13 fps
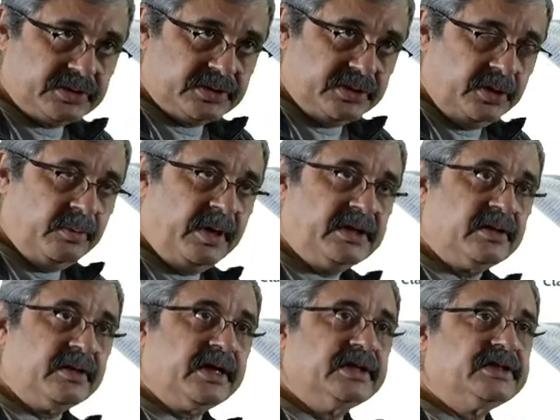mitral
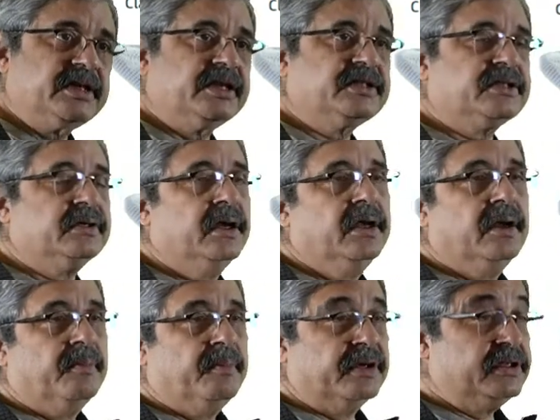regurgitation,
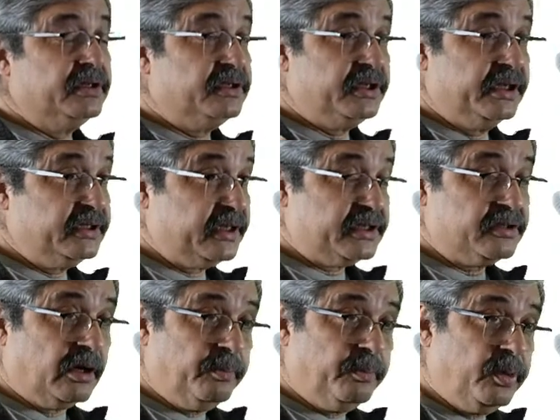but since it's
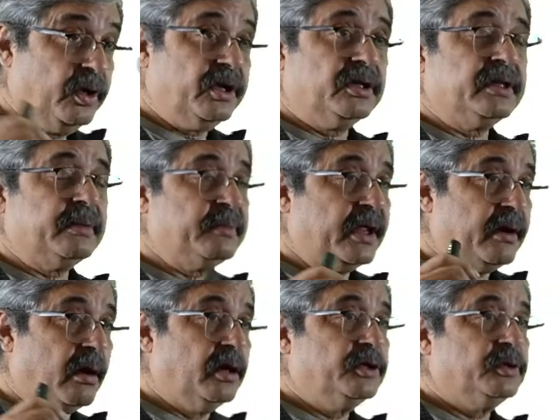not pulling on them that
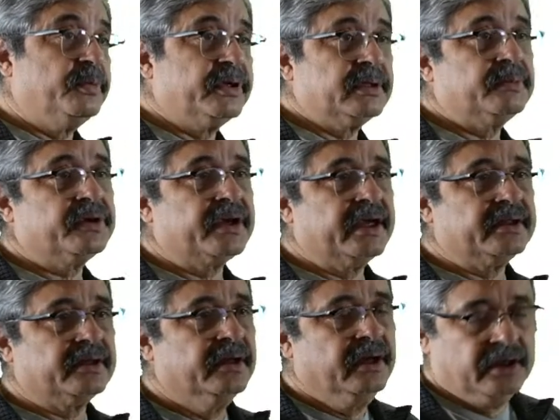hard to bring them
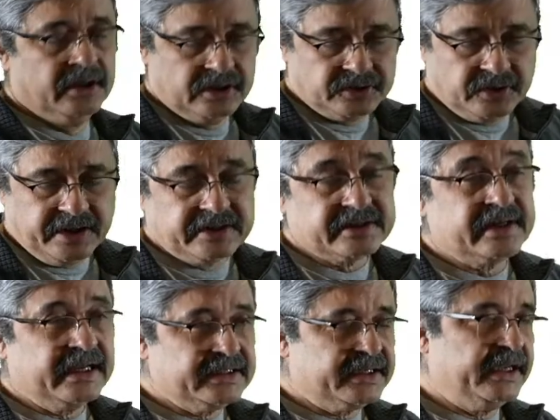together, so there's
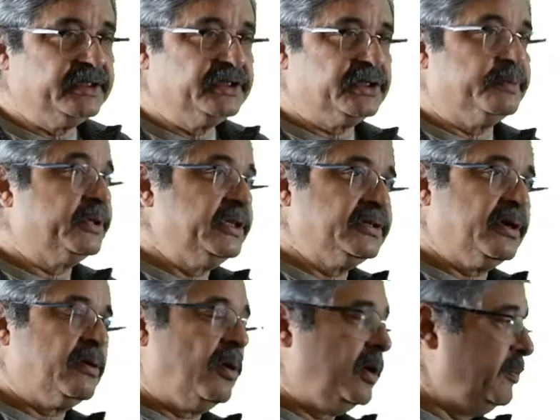less tension. But these
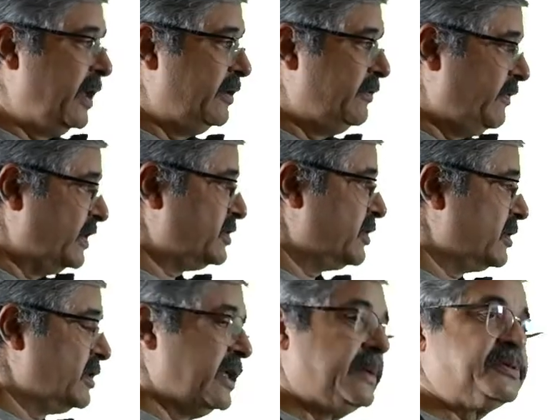are all manufacturer
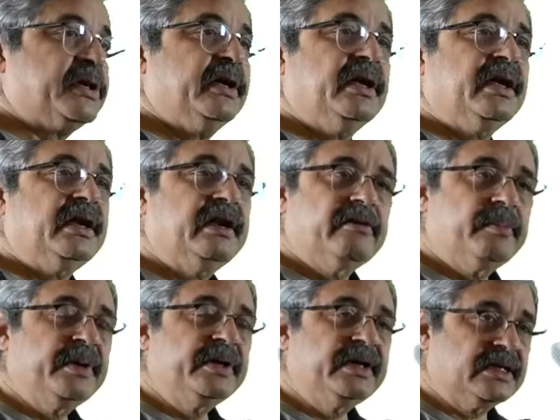claims, never
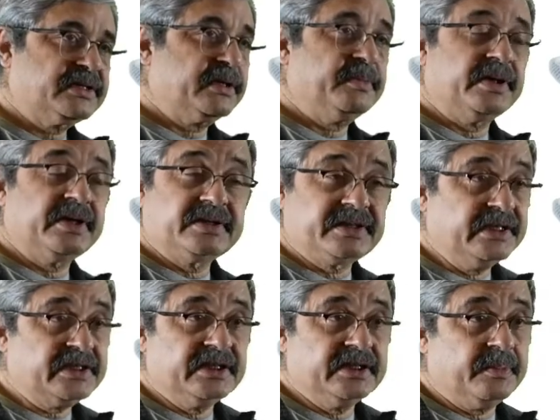been tested, but
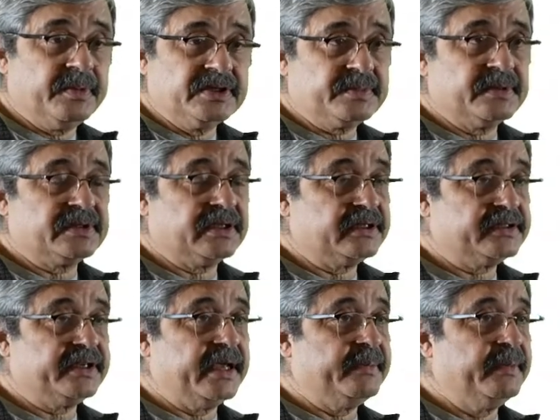essentially the principles are the
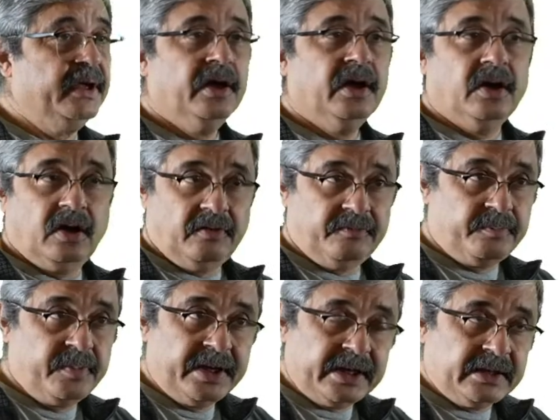same of
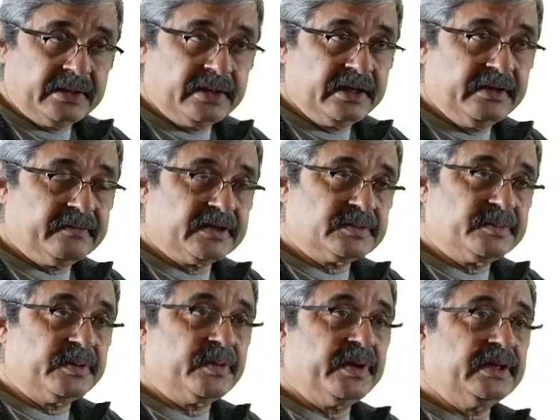bringing the leaflets
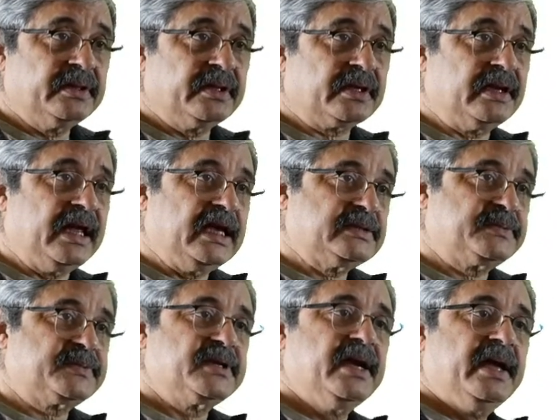between the
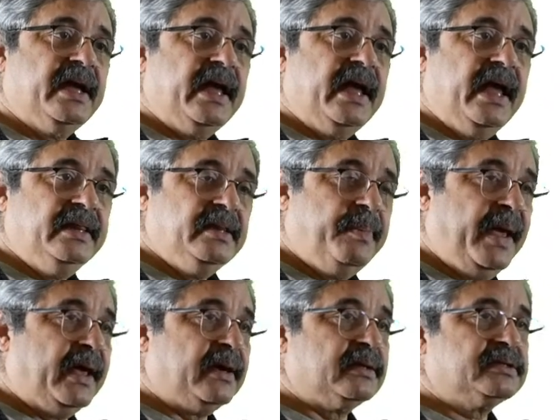clasps and the
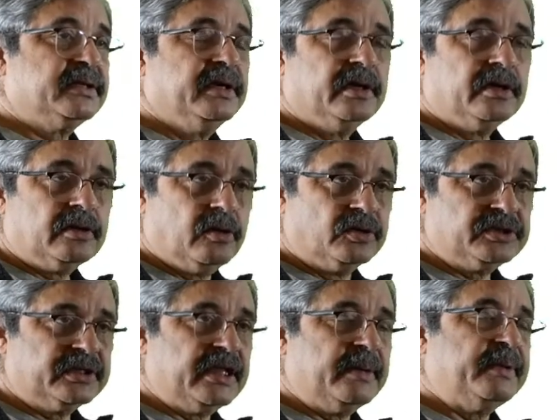paddles,
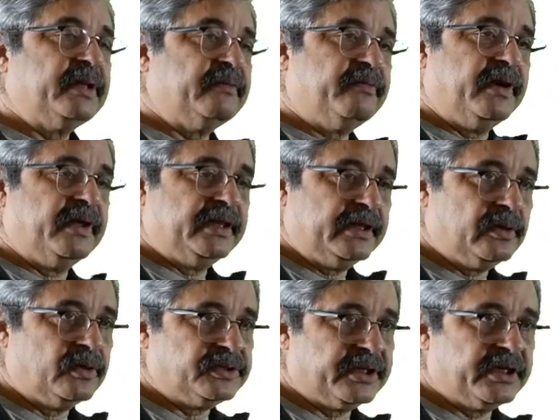closing them, and then finally
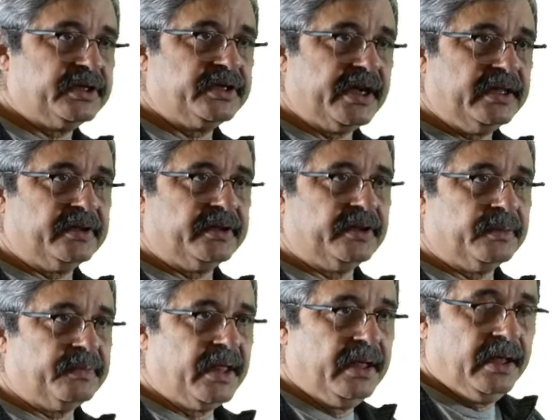closing it together.
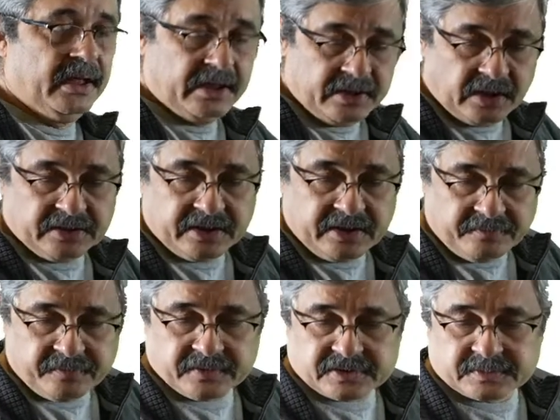Now, the
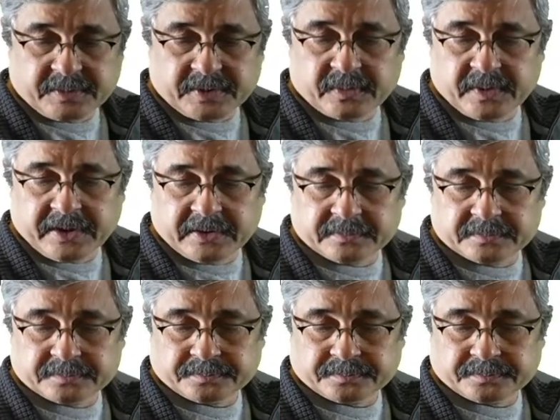difference between